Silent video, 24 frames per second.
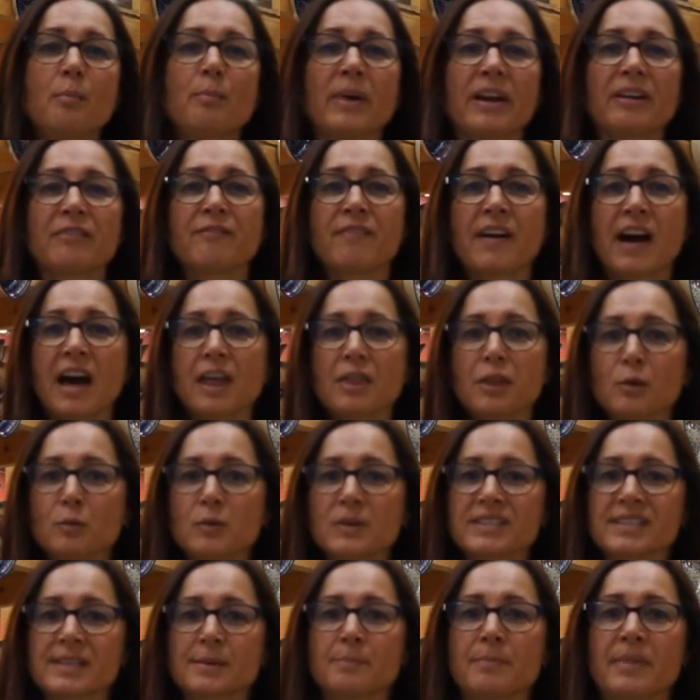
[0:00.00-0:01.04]
My father
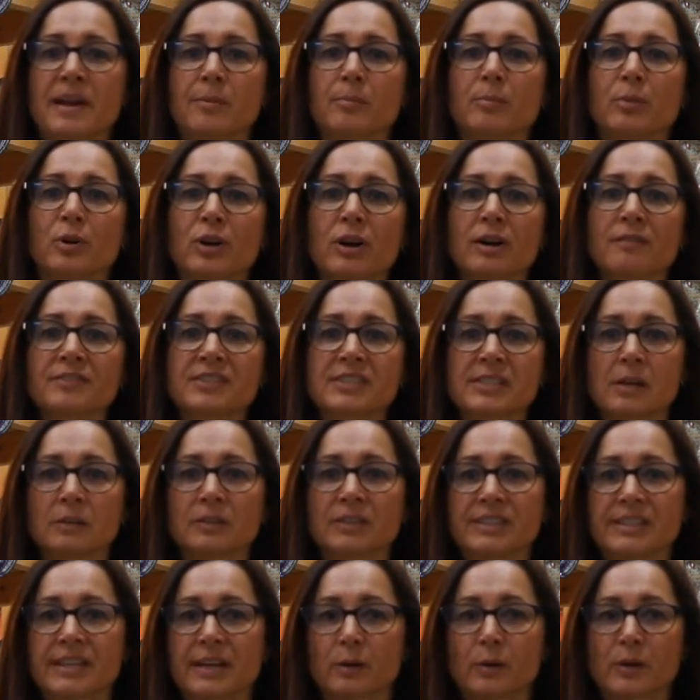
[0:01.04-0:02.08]
was a member of
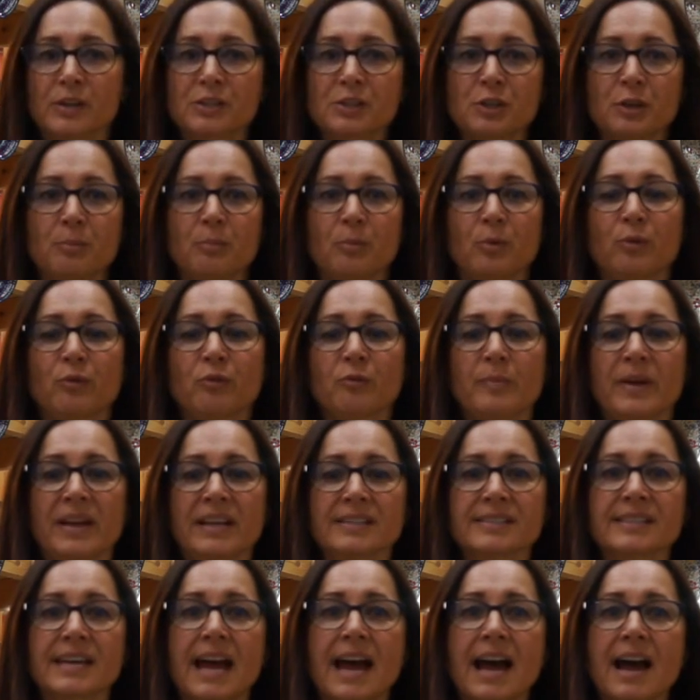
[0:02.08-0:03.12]
Solidarity
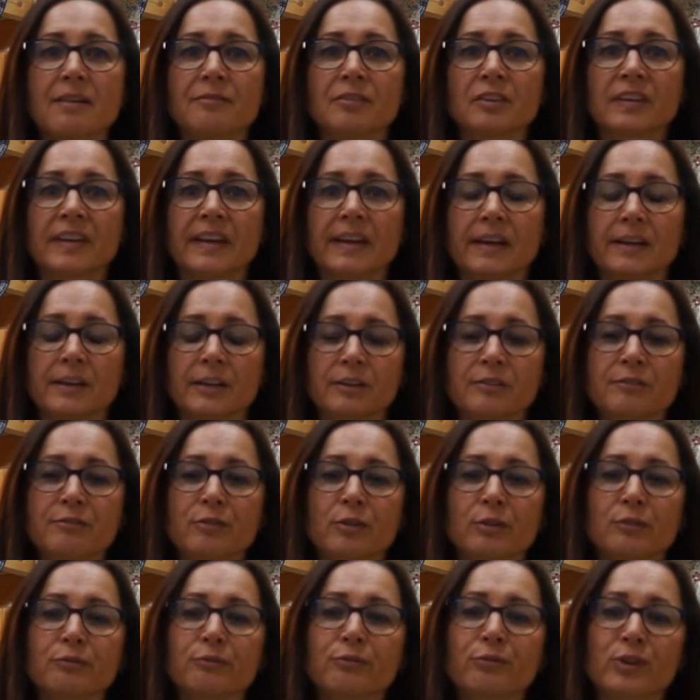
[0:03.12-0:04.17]
Movement advocating
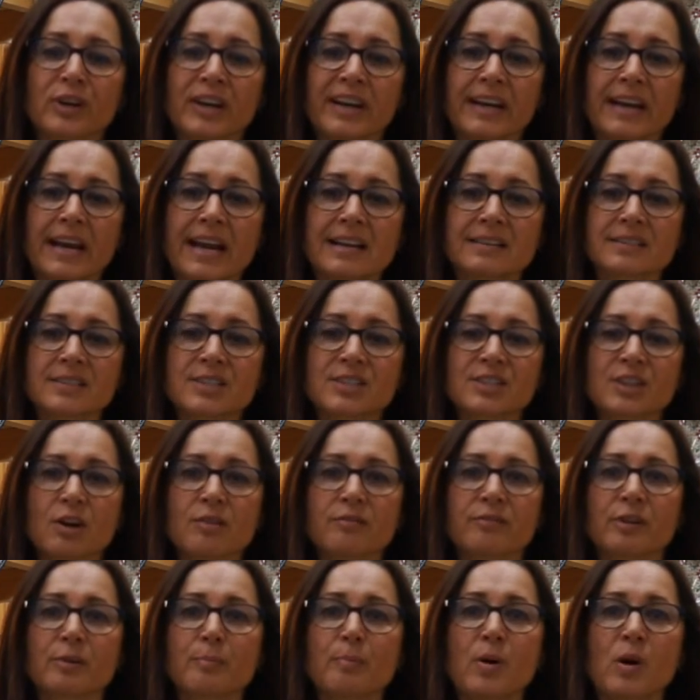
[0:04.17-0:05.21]
for free and
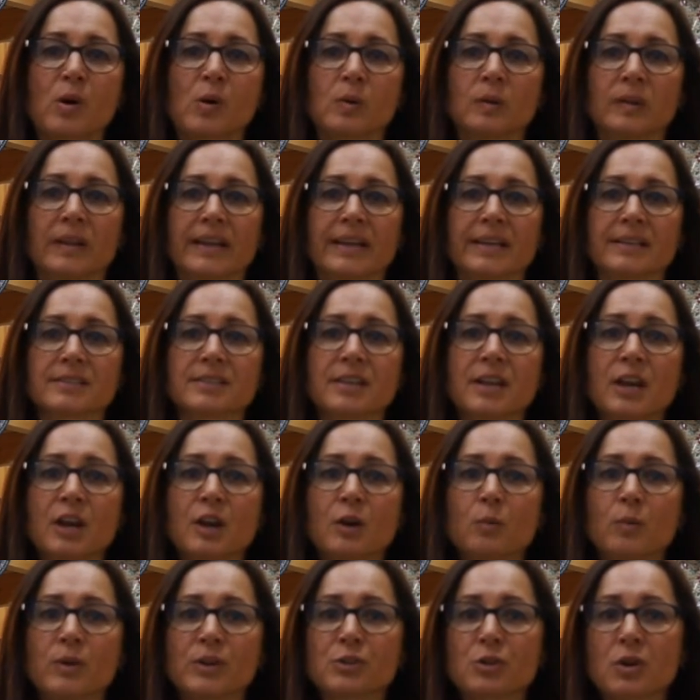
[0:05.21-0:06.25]
sovereign Poland,
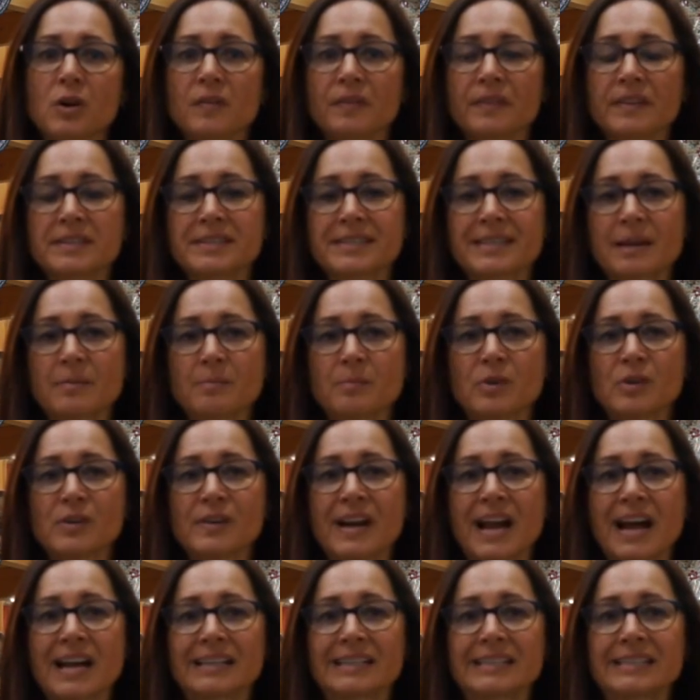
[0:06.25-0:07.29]
which on December
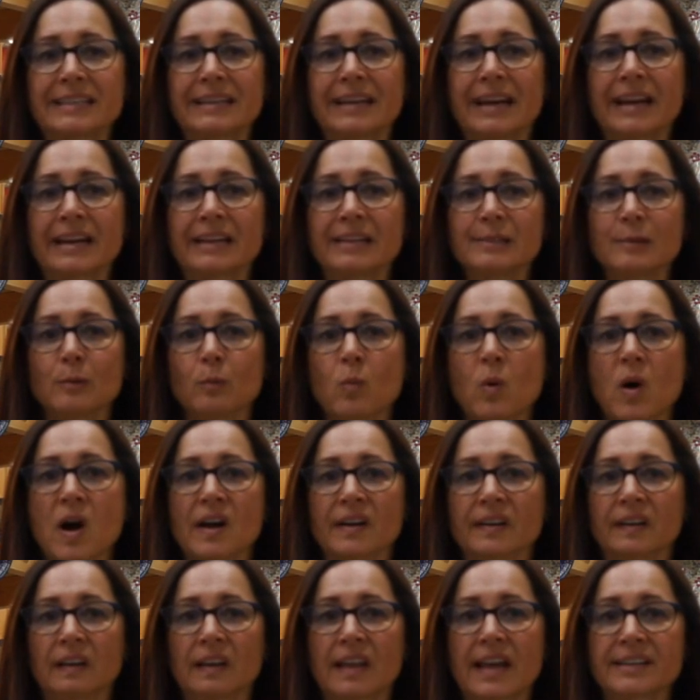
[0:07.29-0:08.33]

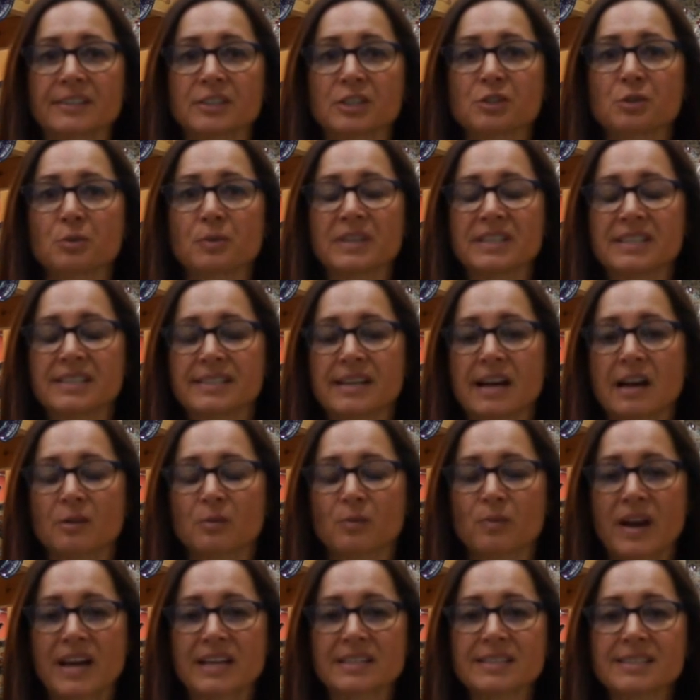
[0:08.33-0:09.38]
1981 led to his
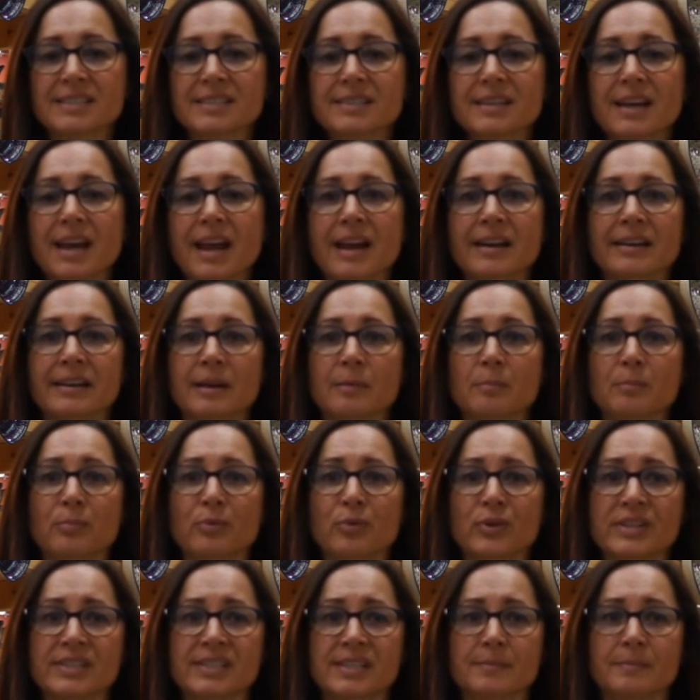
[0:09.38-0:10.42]
arrest and
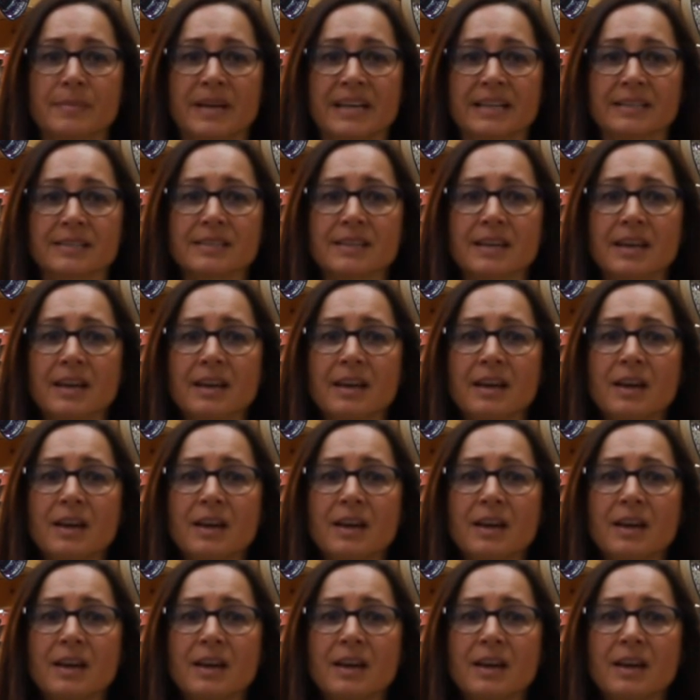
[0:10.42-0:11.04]
imprisonment.